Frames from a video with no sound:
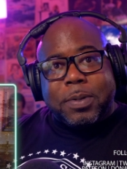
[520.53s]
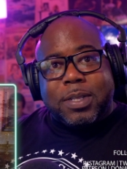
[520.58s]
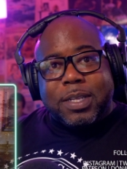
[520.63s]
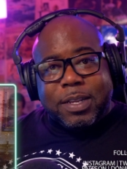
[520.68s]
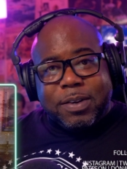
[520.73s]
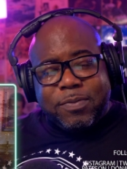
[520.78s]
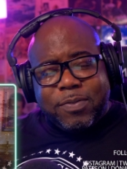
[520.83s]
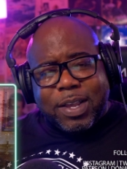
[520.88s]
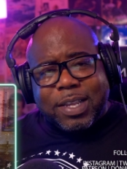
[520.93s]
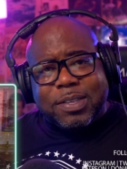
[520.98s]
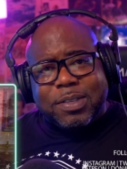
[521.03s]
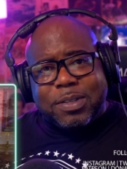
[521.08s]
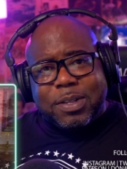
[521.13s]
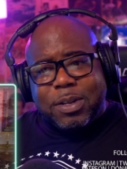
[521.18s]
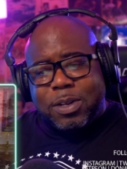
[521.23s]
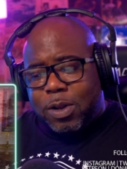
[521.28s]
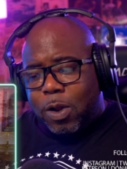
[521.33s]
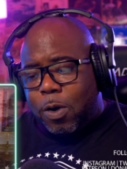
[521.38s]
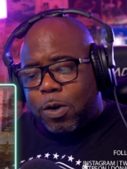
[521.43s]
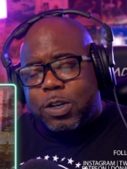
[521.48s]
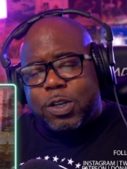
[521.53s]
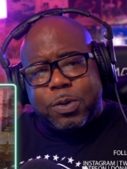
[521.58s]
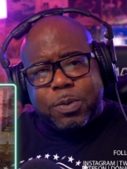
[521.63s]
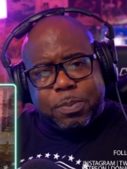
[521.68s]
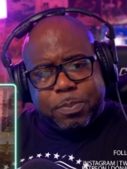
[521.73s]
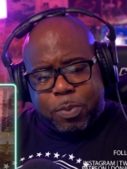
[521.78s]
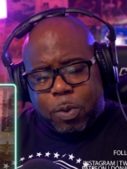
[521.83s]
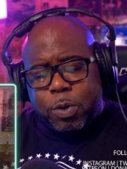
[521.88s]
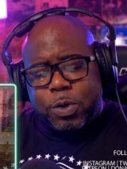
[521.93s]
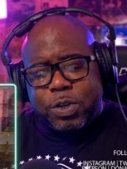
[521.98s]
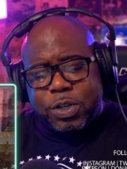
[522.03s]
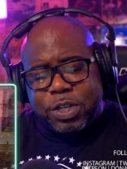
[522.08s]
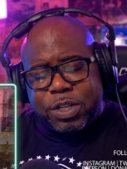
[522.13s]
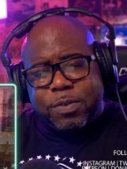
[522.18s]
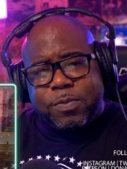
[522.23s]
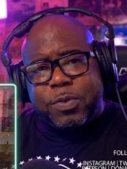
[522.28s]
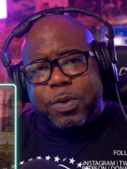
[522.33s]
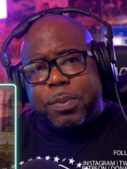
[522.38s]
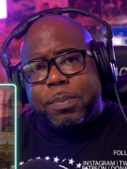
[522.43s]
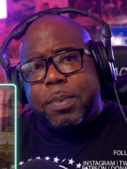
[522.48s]
to invest large portions
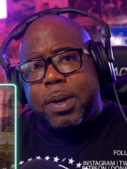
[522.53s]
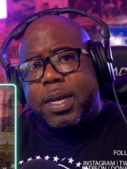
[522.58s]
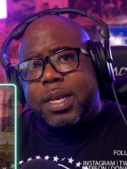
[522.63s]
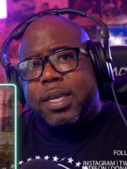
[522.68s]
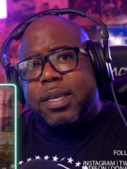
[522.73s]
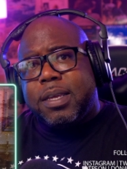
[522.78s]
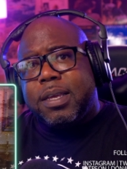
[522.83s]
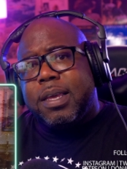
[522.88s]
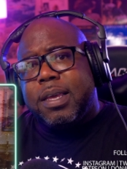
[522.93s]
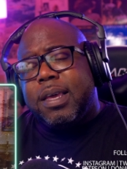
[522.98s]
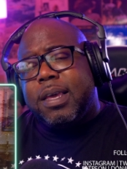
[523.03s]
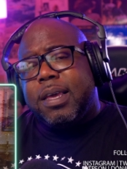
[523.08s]
of their money